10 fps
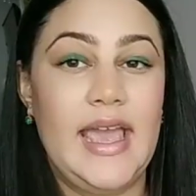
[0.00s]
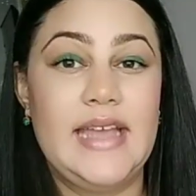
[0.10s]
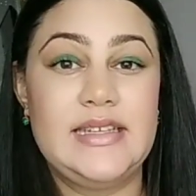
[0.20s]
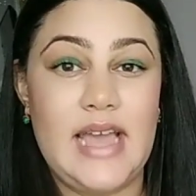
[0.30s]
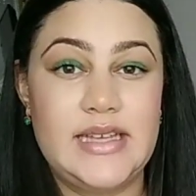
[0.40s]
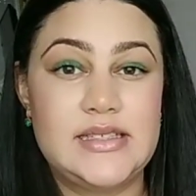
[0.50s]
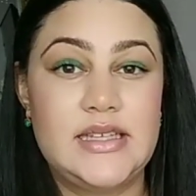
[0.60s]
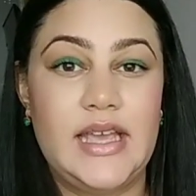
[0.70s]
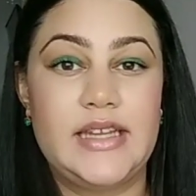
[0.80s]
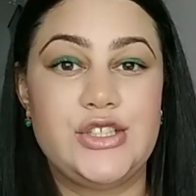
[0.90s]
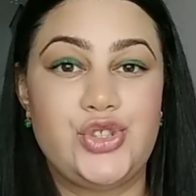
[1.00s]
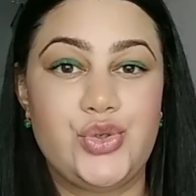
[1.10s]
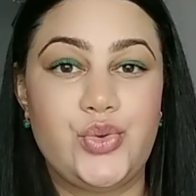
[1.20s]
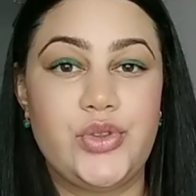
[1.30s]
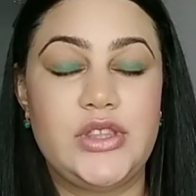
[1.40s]
In 1982,
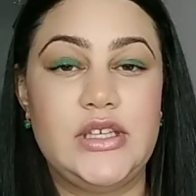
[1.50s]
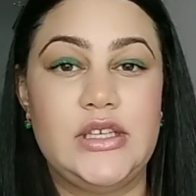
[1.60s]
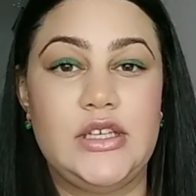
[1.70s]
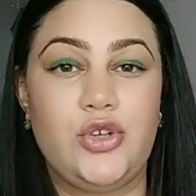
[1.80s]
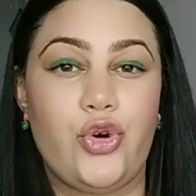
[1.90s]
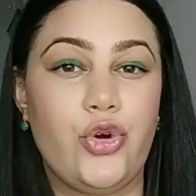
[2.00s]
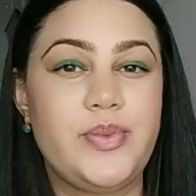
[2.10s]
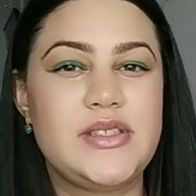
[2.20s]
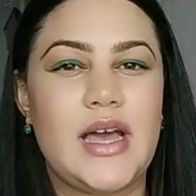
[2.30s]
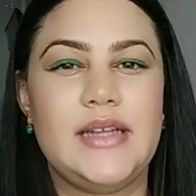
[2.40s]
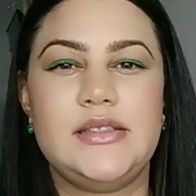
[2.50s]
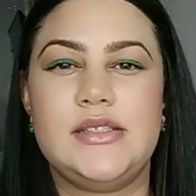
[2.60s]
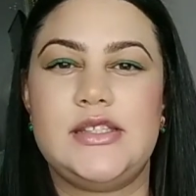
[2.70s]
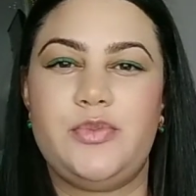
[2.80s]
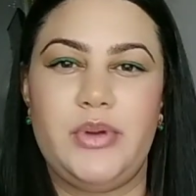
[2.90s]
the group started to
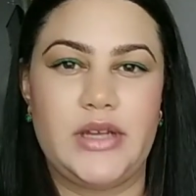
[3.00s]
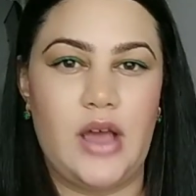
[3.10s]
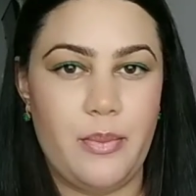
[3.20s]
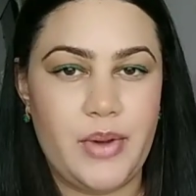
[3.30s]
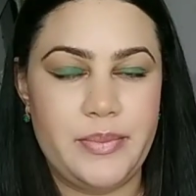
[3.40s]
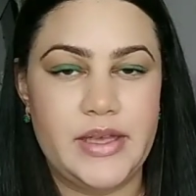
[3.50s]
split up a bit